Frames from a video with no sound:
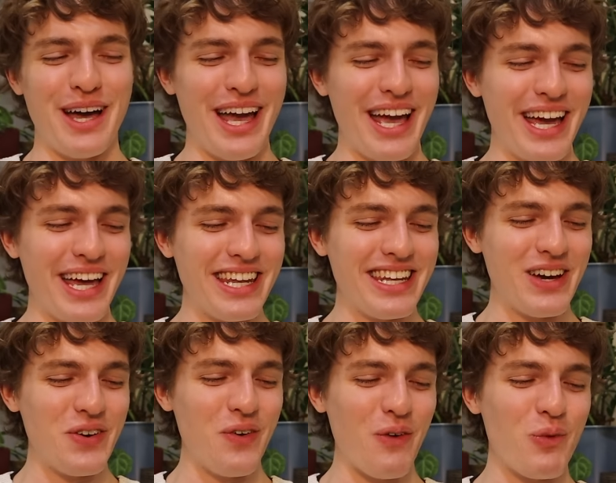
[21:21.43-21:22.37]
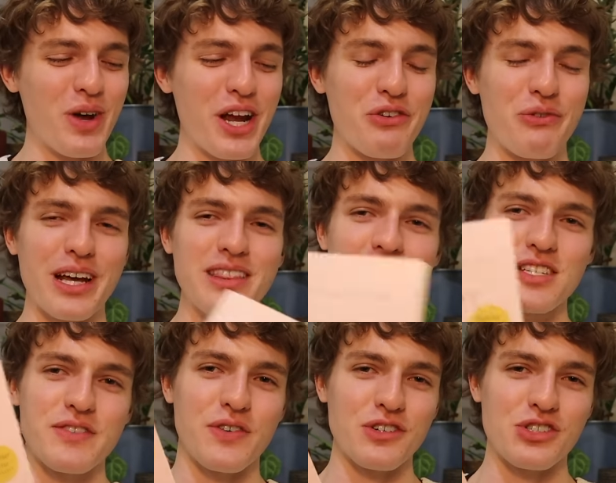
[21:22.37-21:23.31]
And when I read
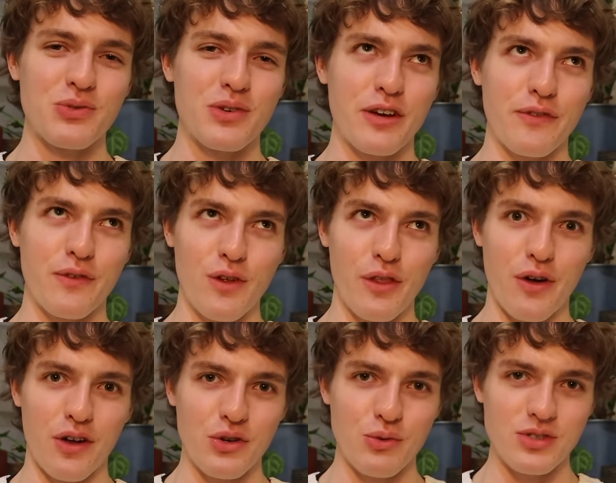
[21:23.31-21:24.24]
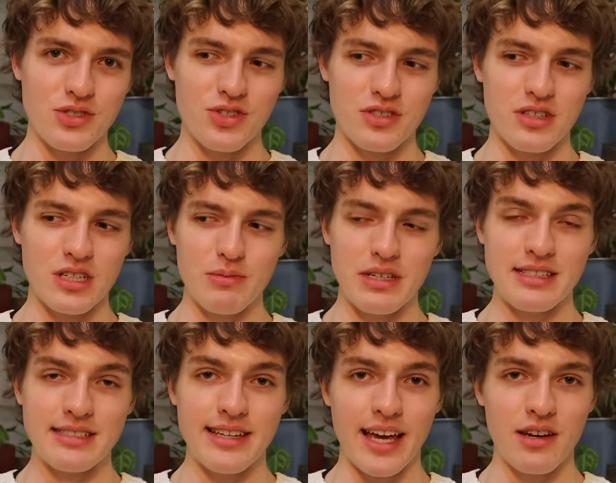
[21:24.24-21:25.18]
this first one, I fully thought it was just gonna be a
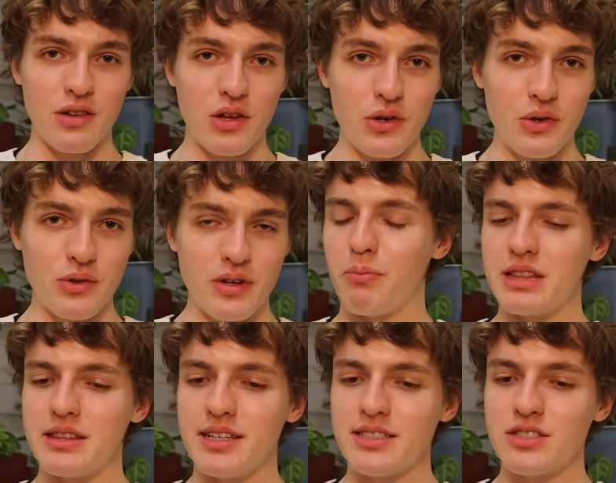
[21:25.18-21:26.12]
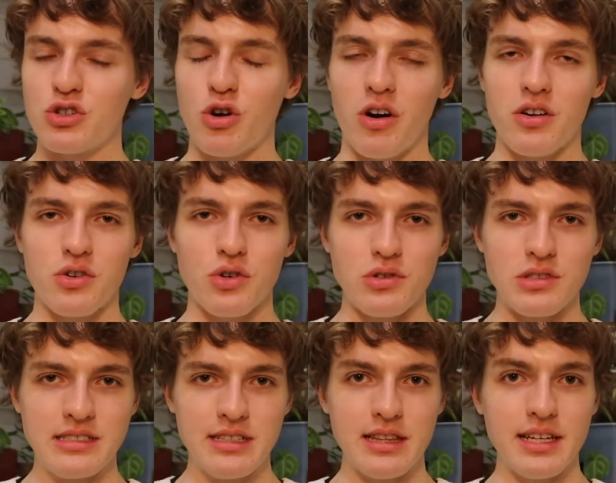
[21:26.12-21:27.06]
standalone, but this chronicles
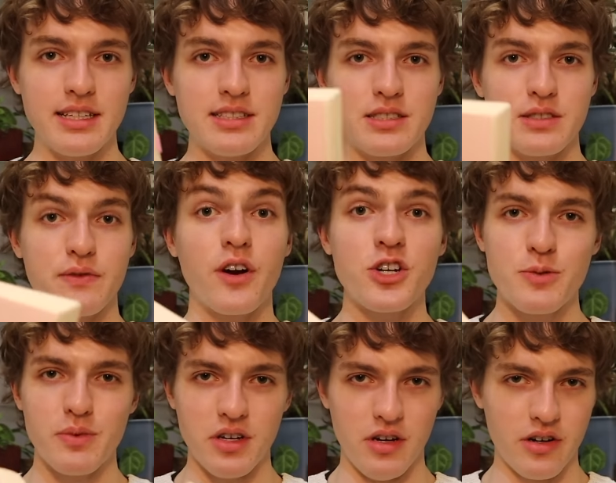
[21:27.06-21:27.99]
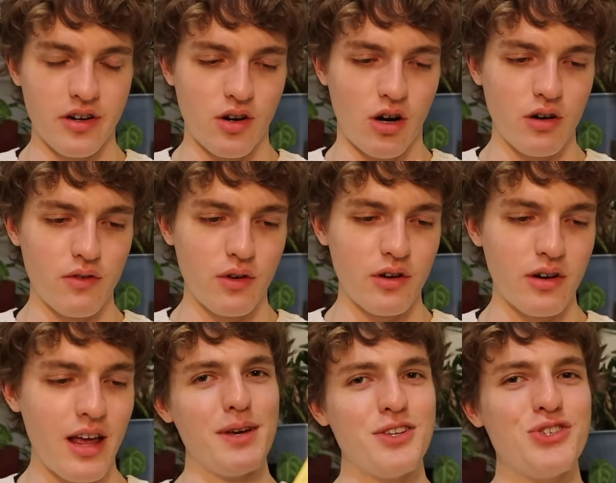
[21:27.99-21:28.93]
Selin's freshman year at
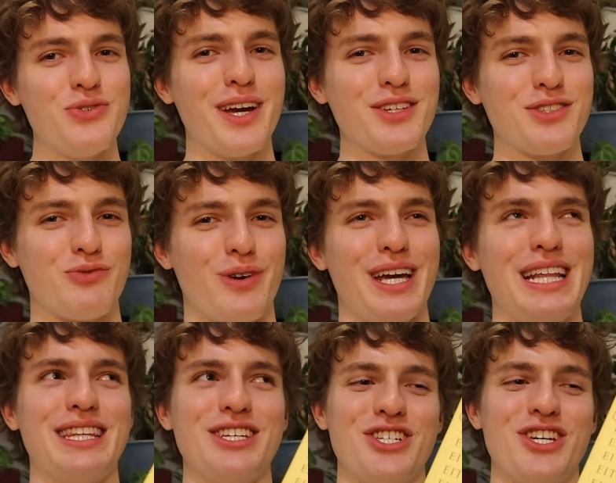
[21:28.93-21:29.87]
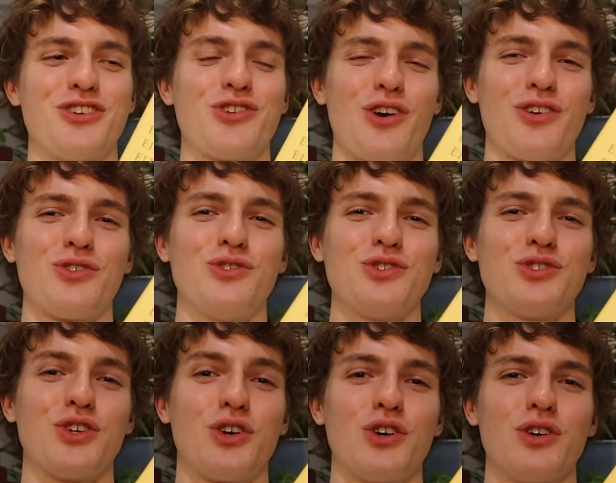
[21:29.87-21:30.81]
Harvard. Bitch, you guessed right. This shit chronicles
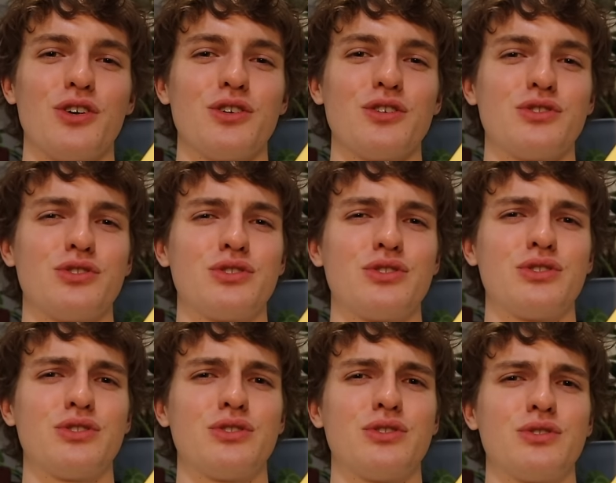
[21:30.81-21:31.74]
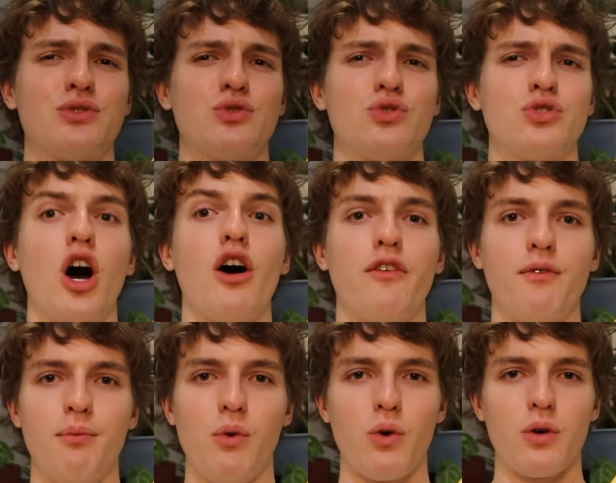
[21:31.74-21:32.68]
her
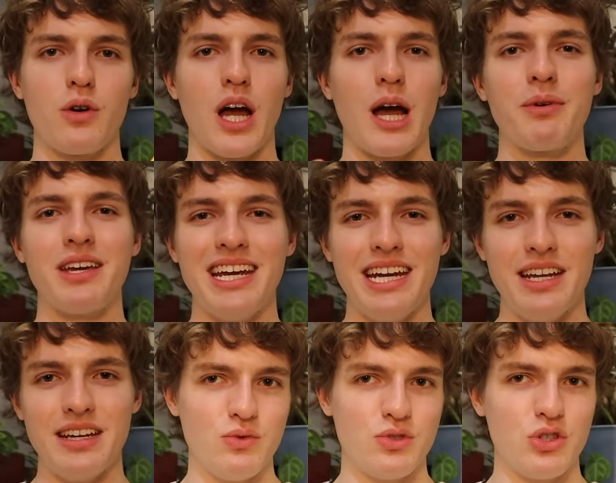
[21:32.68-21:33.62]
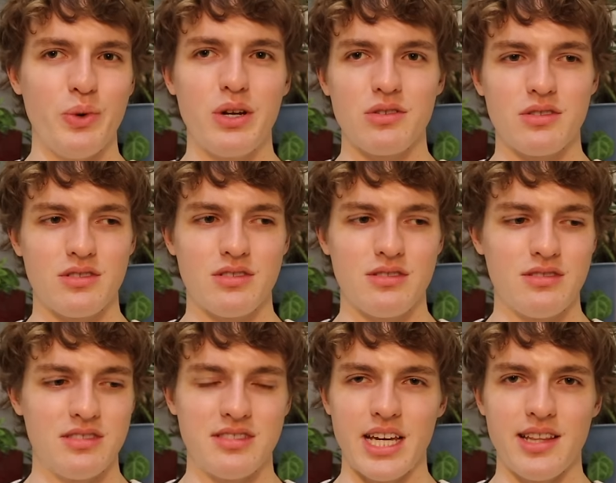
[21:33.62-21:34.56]
sophomore. I'm Canadian, so we don't
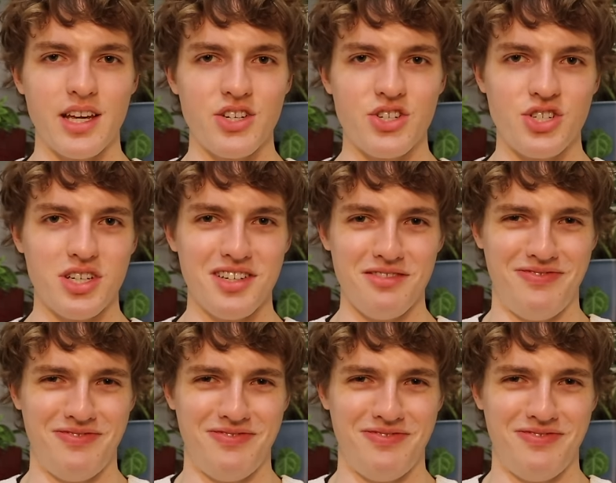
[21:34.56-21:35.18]
say that shit.